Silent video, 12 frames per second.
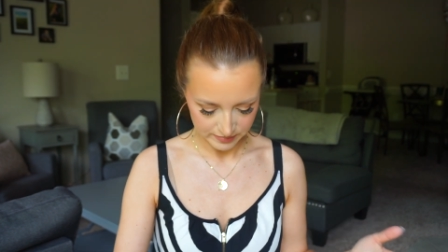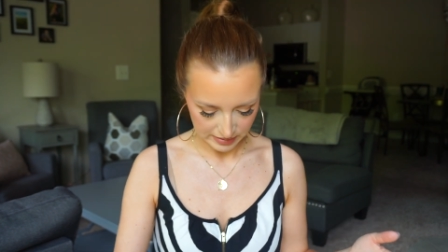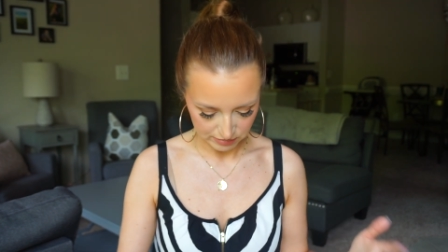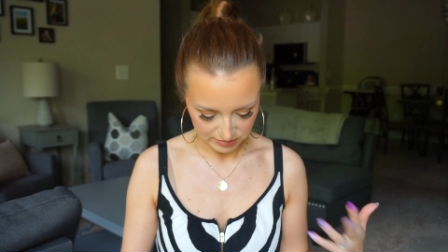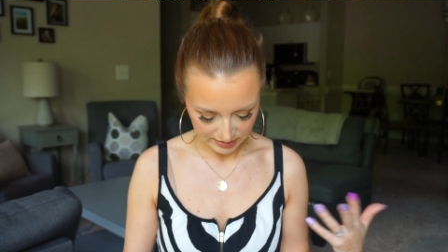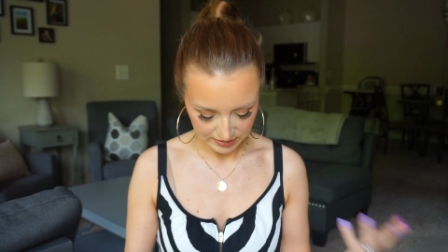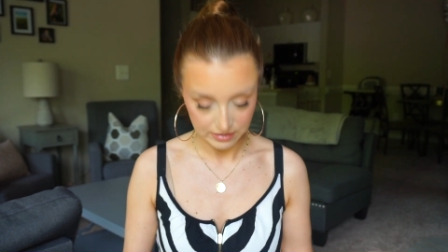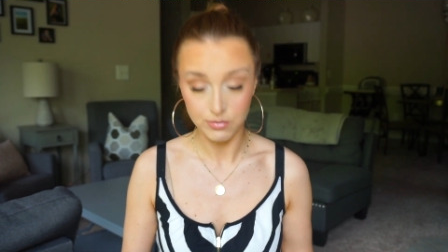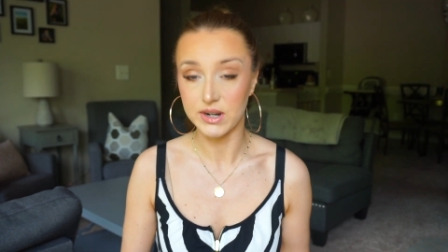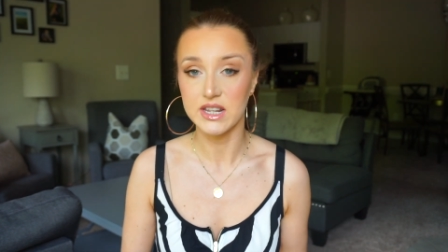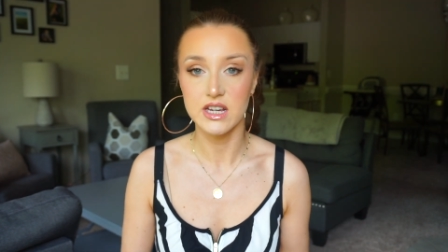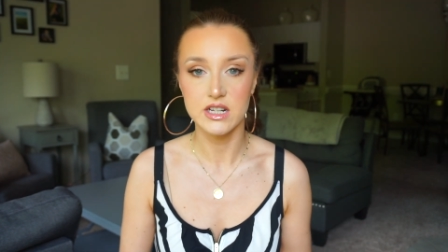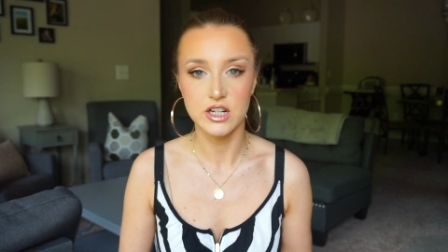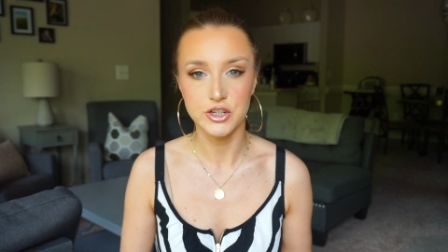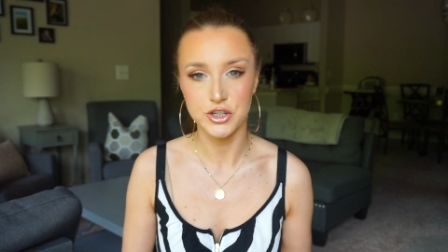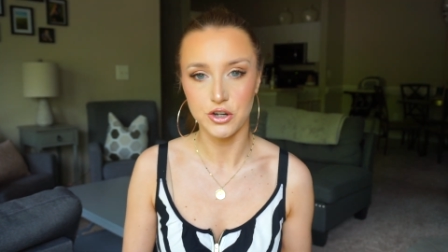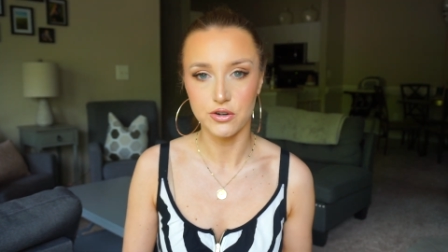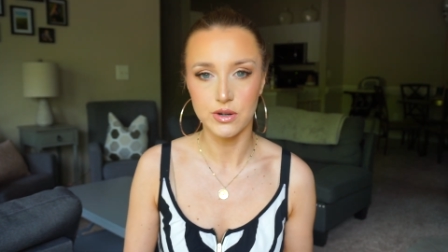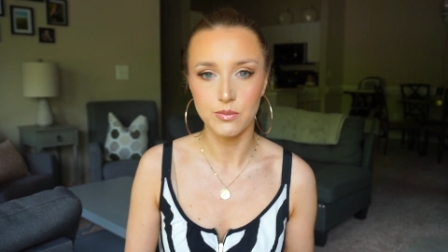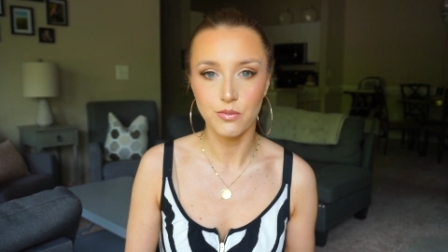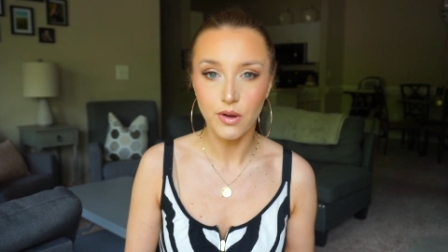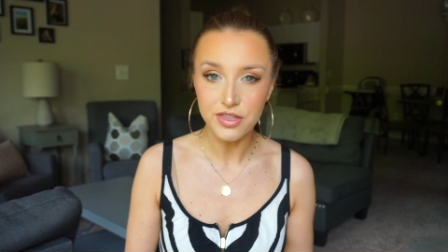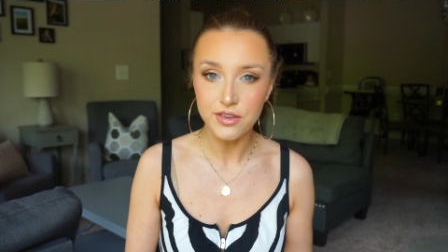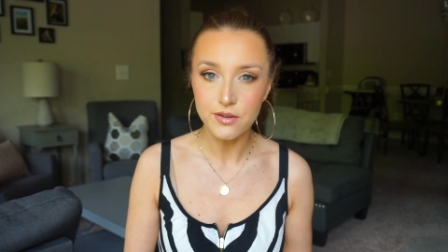I was like why not share them
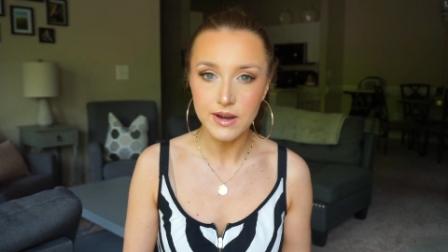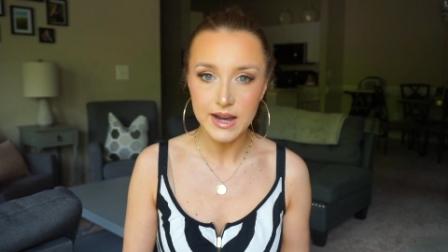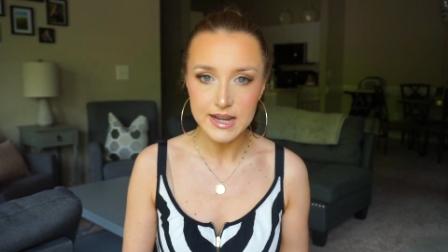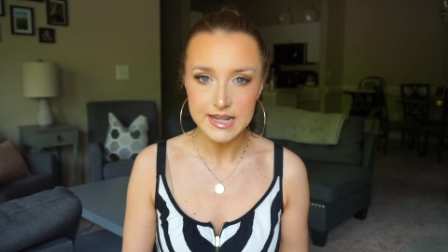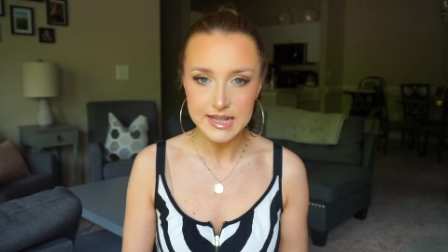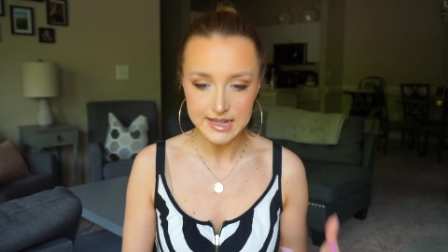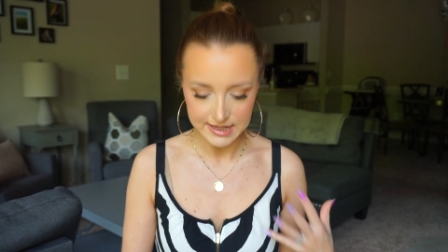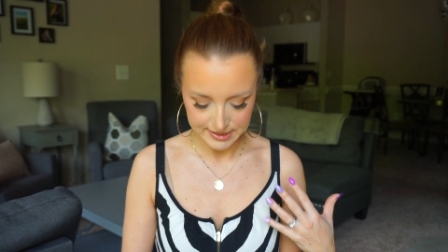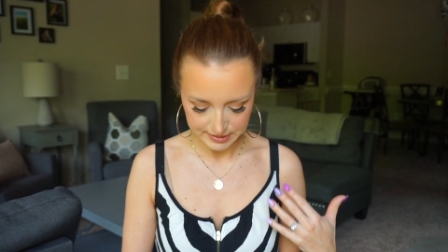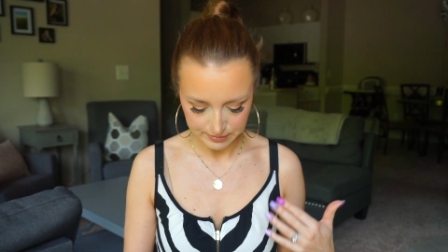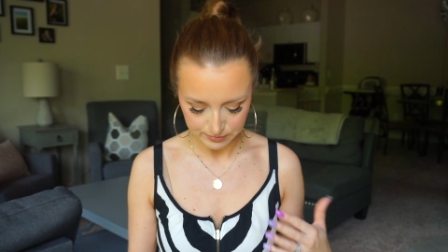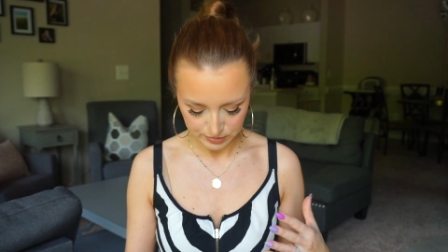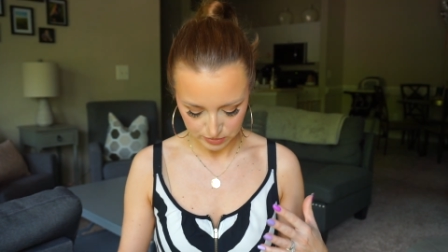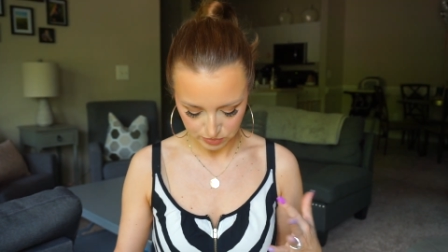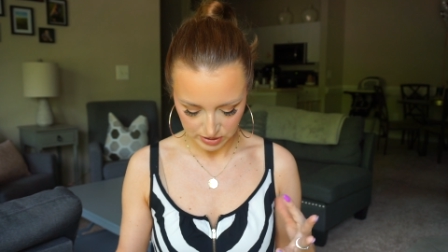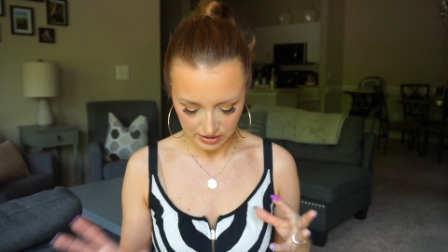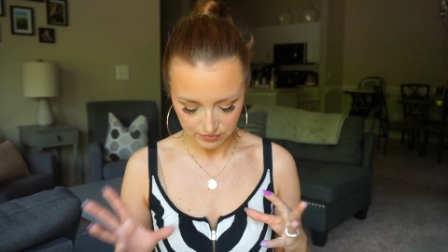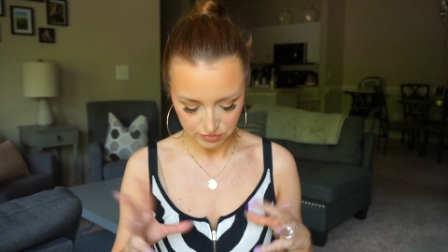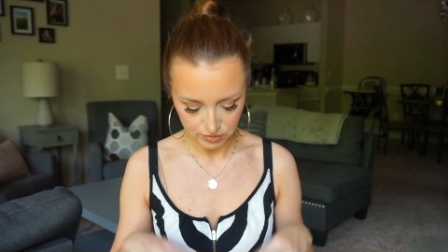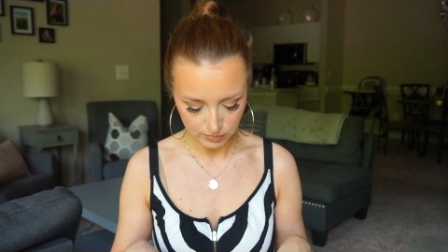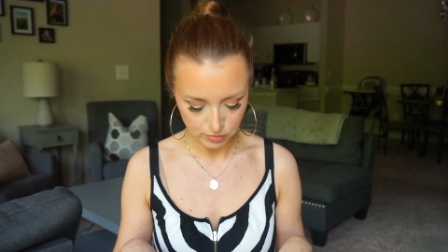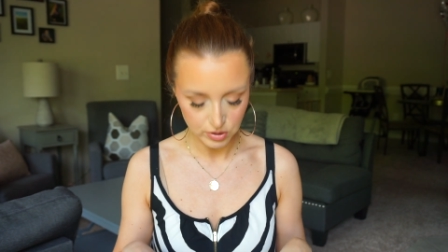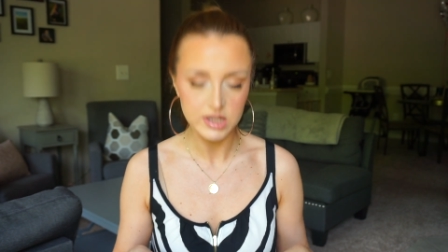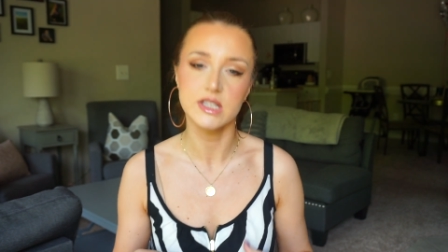with you guys um, so I have
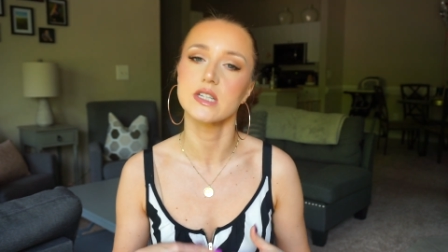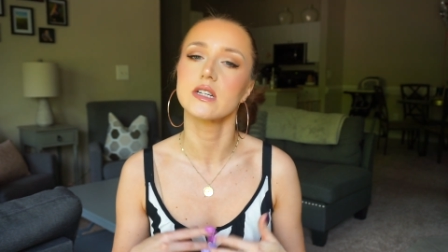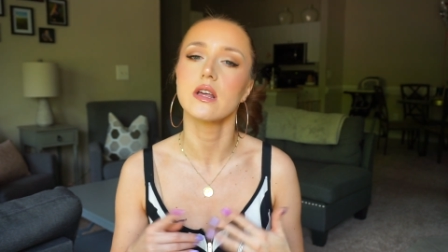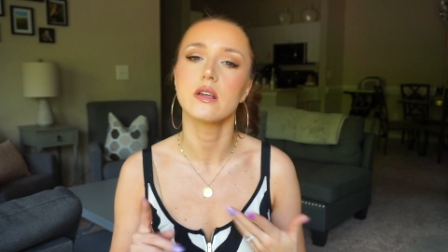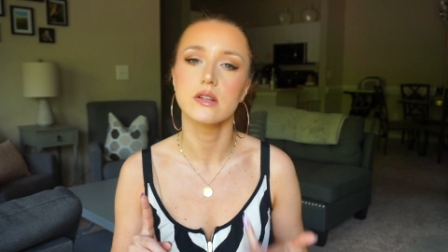boys Poison,